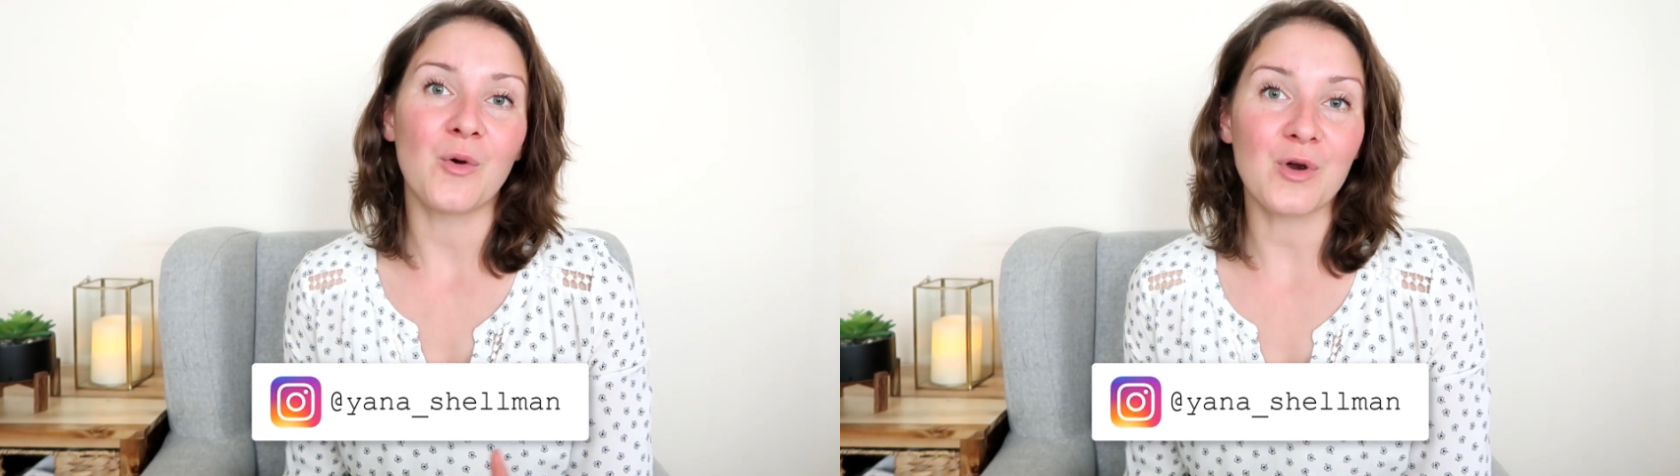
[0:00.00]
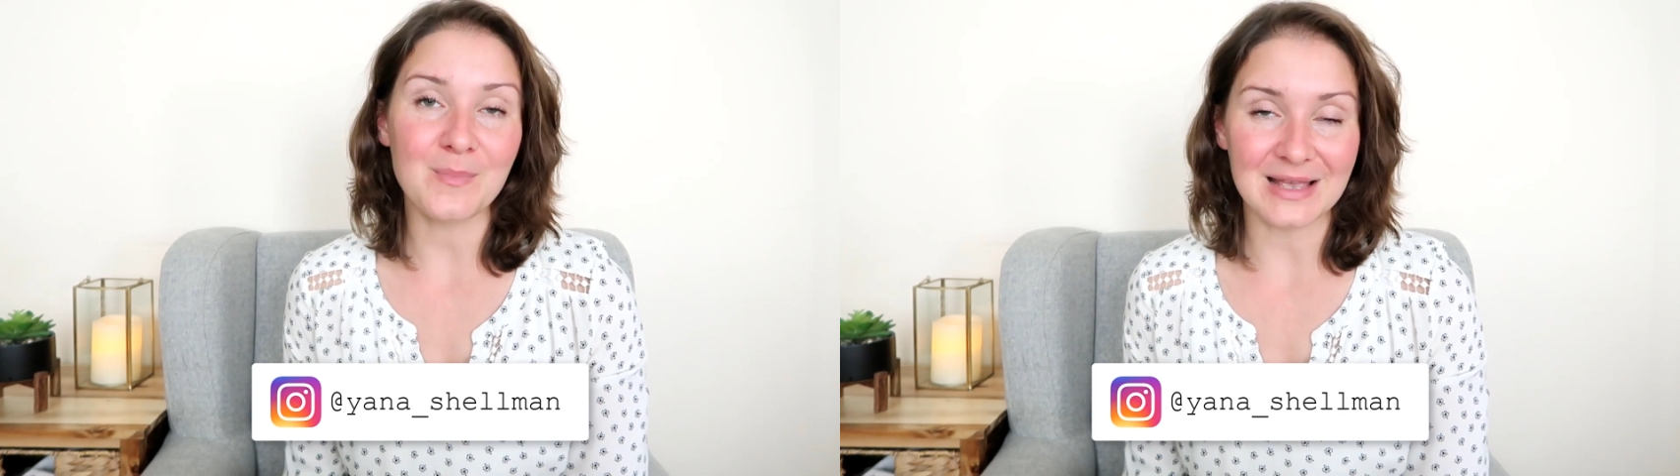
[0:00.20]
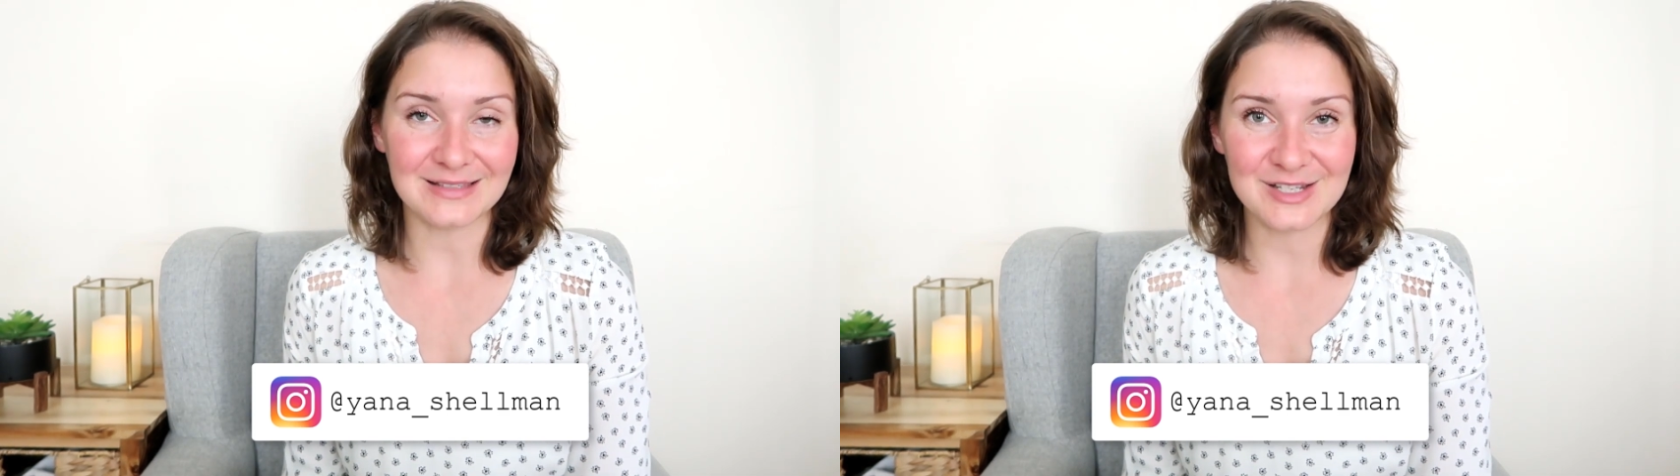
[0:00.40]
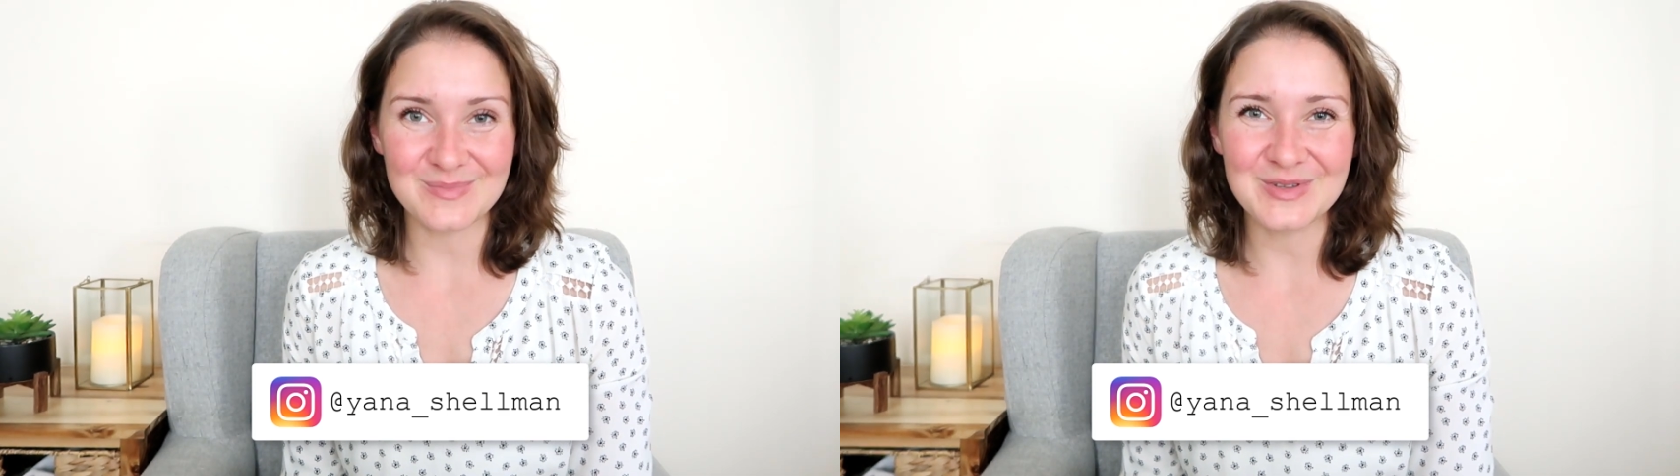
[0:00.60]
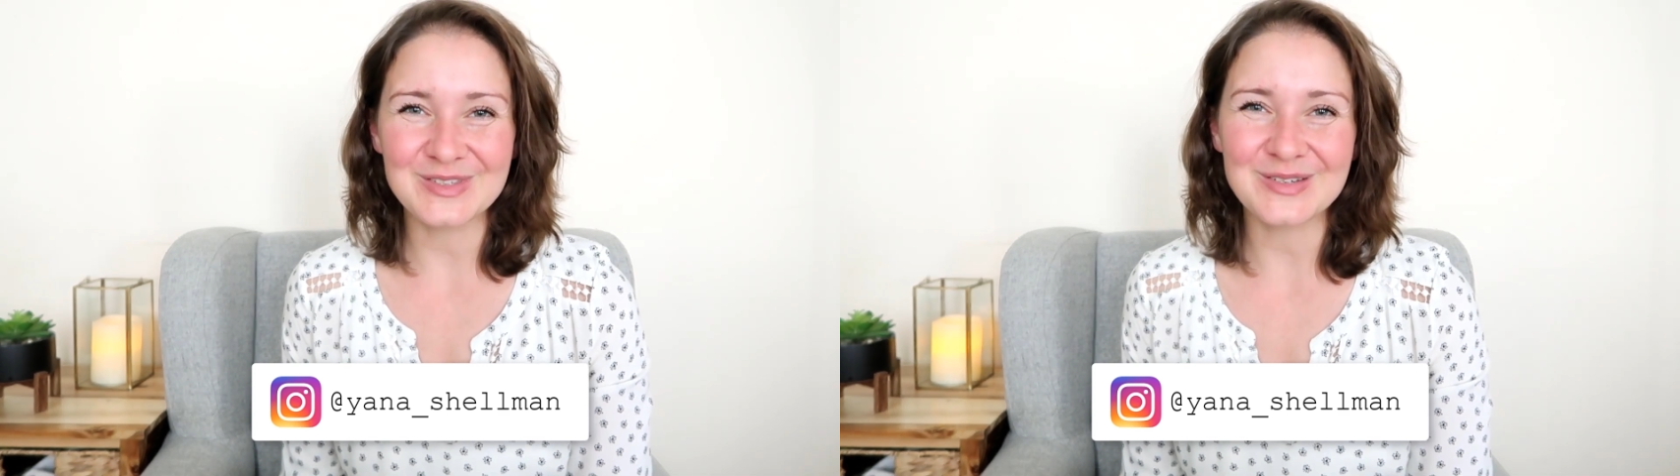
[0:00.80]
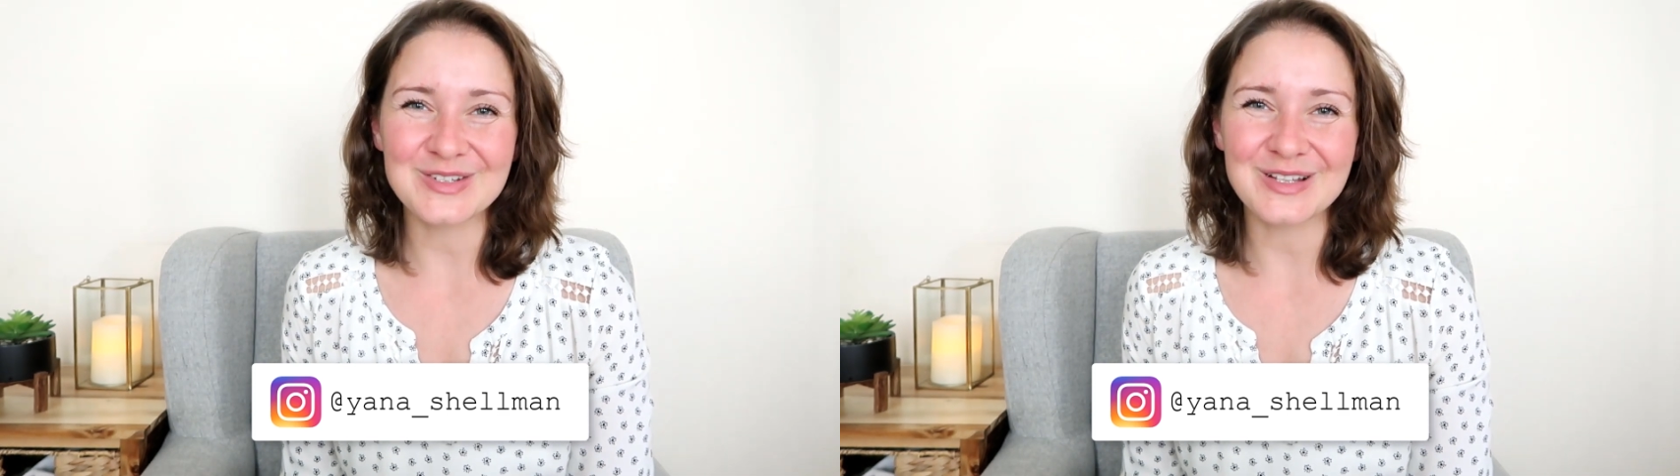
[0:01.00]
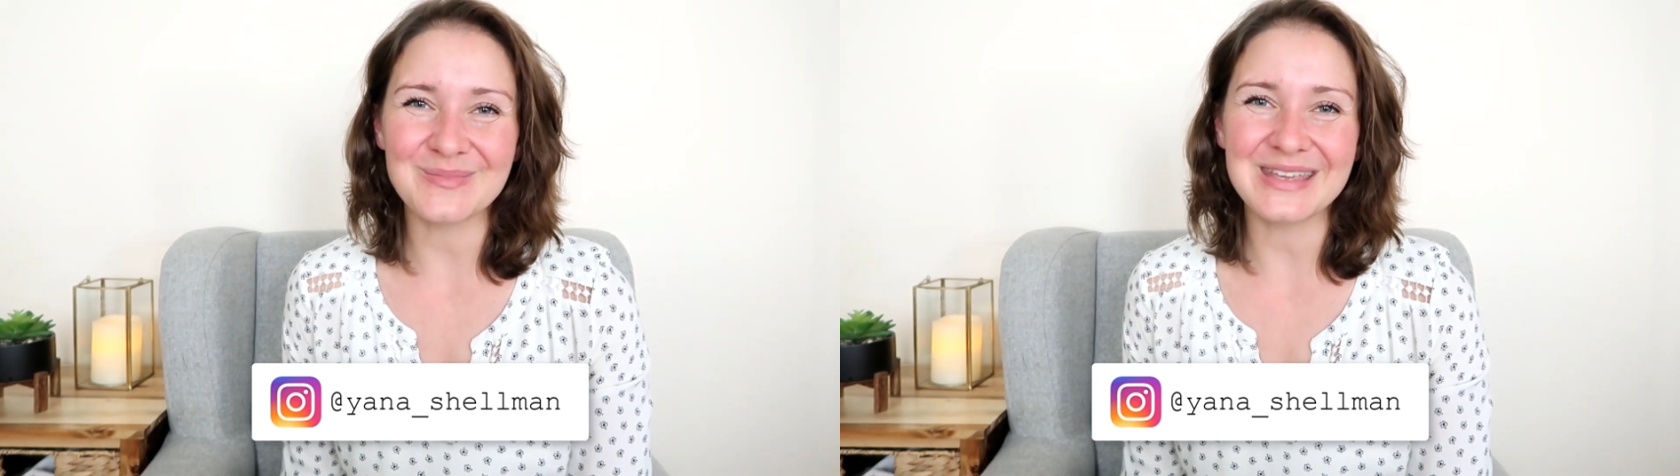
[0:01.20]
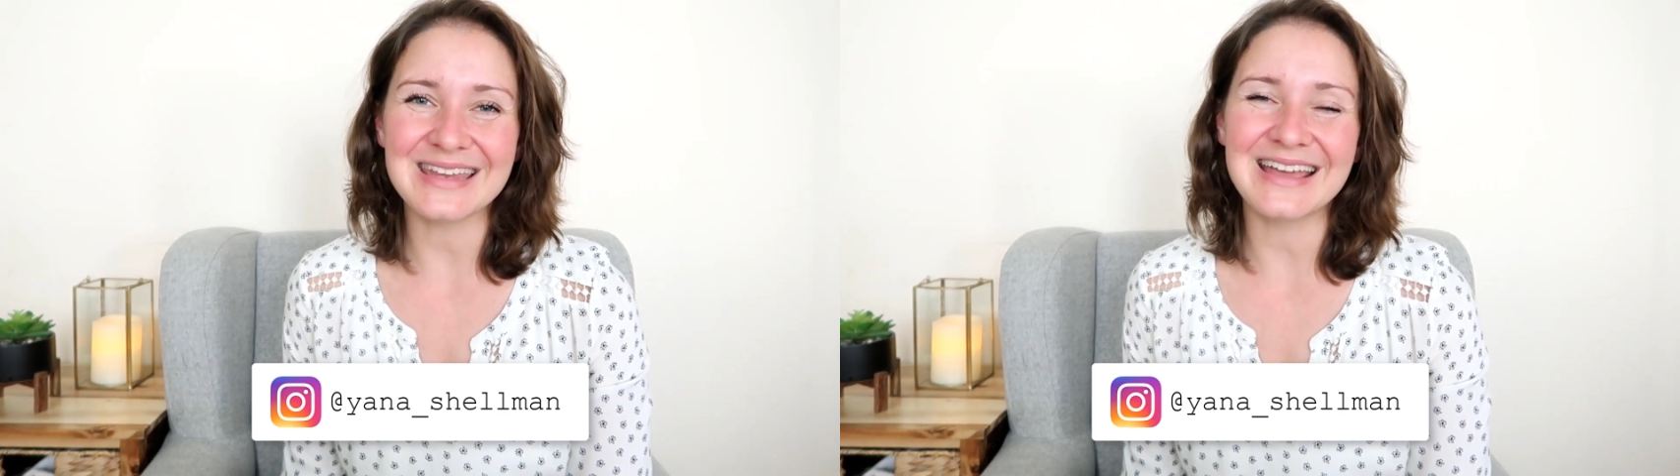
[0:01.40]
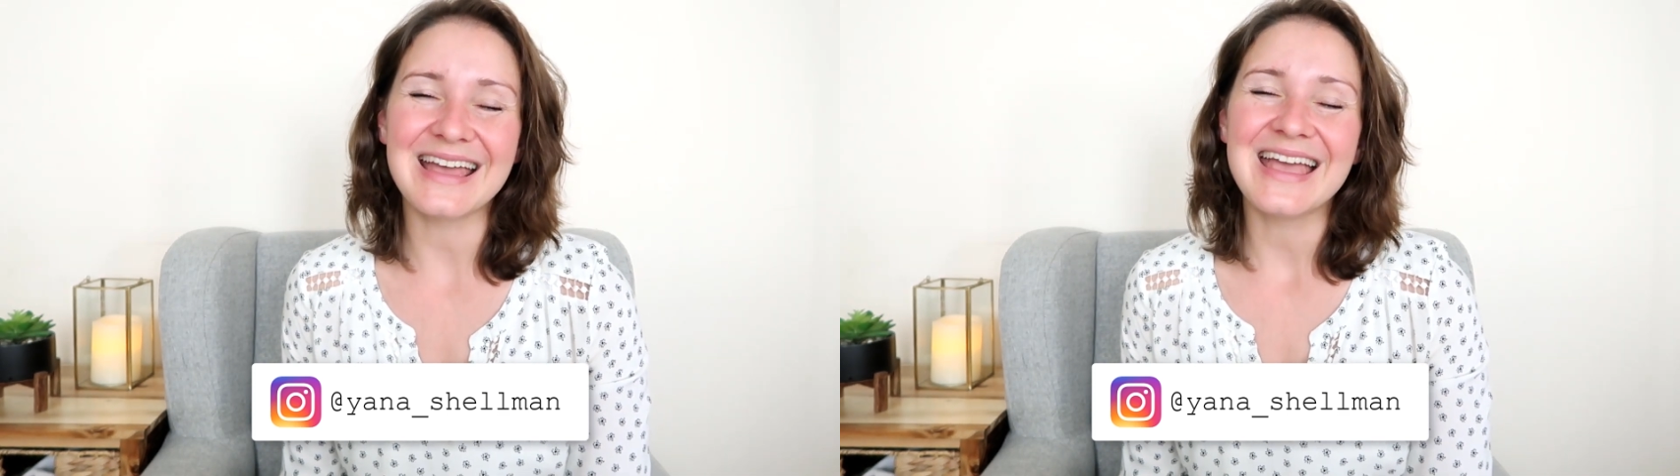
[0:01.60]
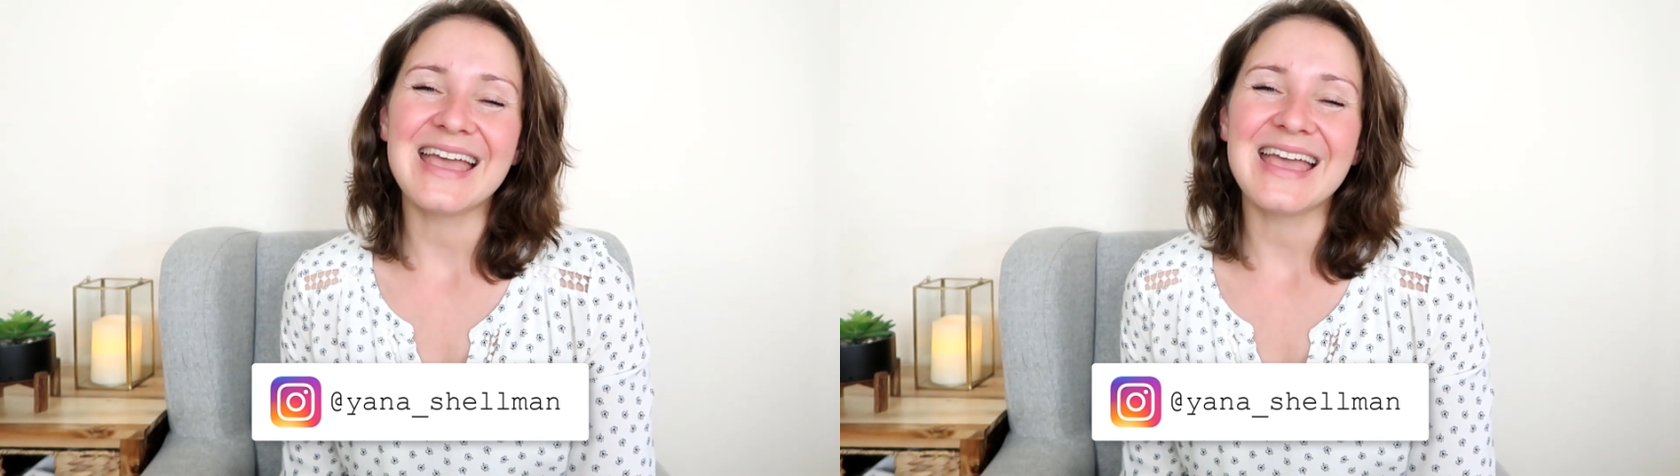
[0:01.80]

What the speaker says: or message me on social media